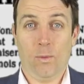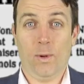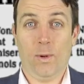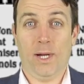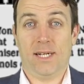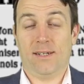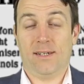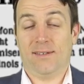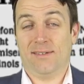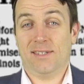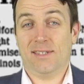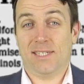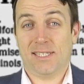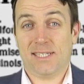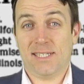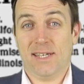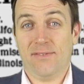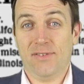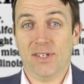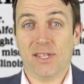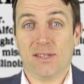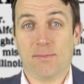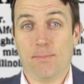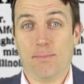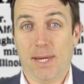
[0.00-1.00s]
when the
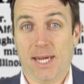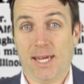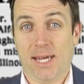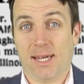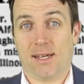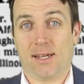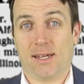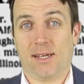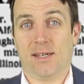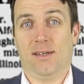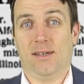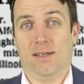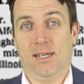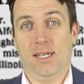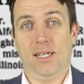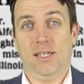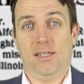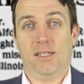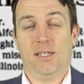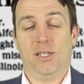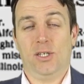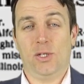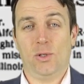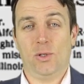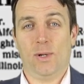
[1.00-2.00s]
seventh bank in
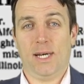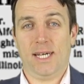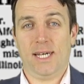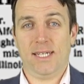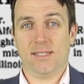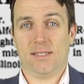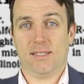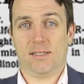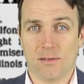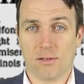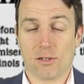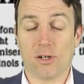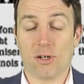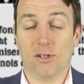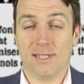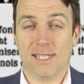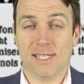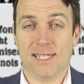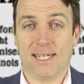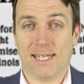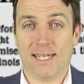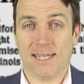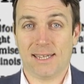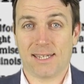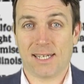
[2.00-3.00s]
the U S,
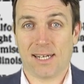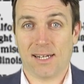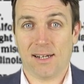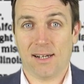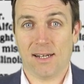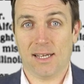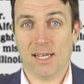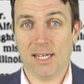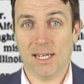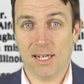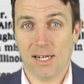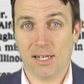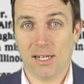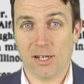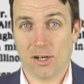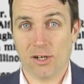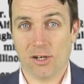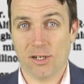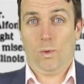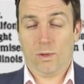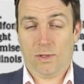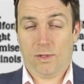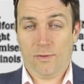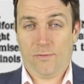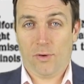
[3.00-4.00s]
Continental
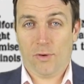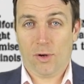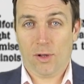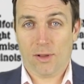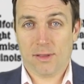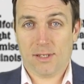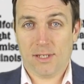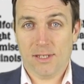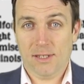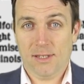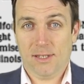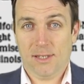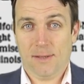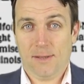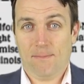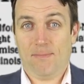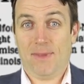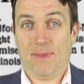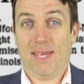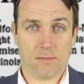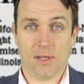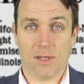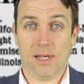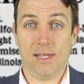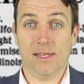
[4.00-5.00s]
Illinois, defaulted,
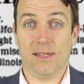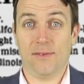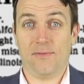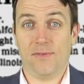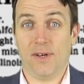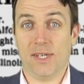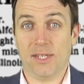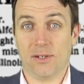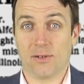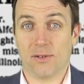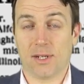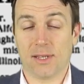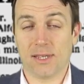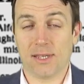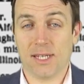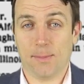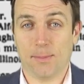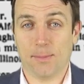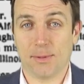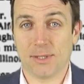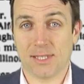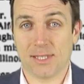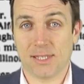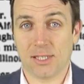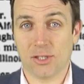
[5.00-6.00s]
and the Federal
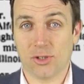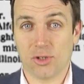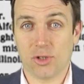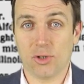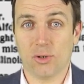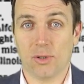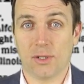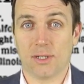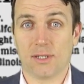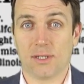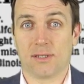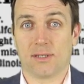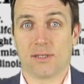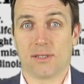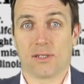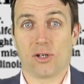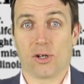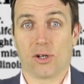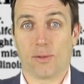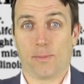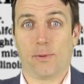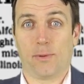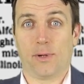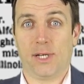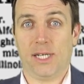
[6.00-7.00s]
Deposit Insurance
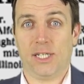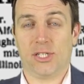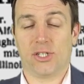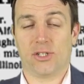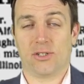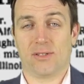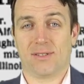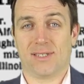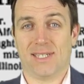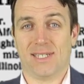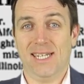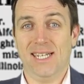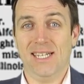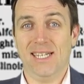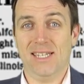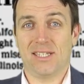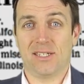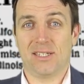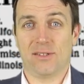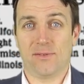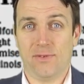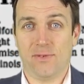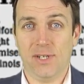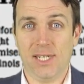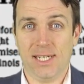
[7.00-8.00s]
Corporation
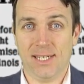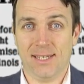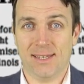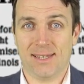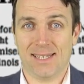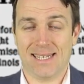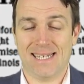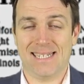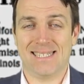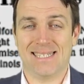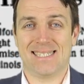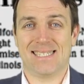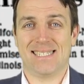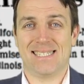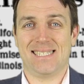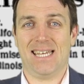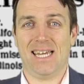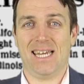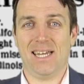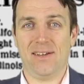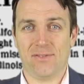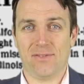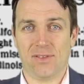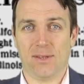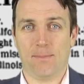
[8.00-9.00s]
intervened and
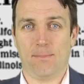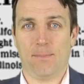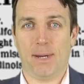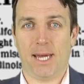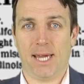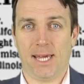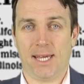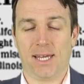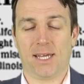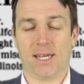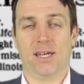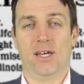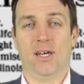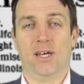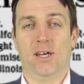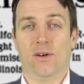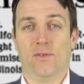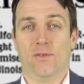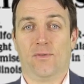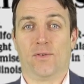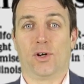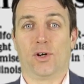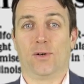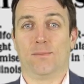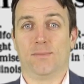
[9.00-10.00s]
saved the bank
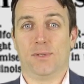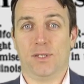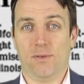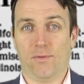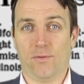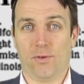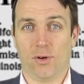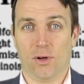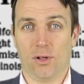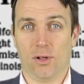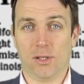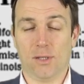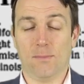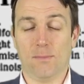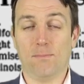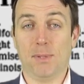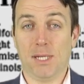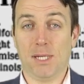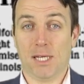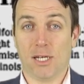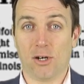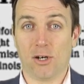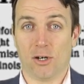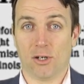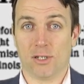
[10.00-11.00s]
from default
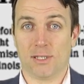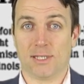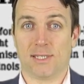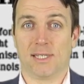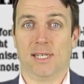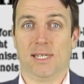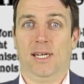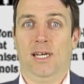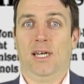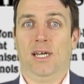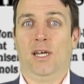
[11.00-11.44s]
because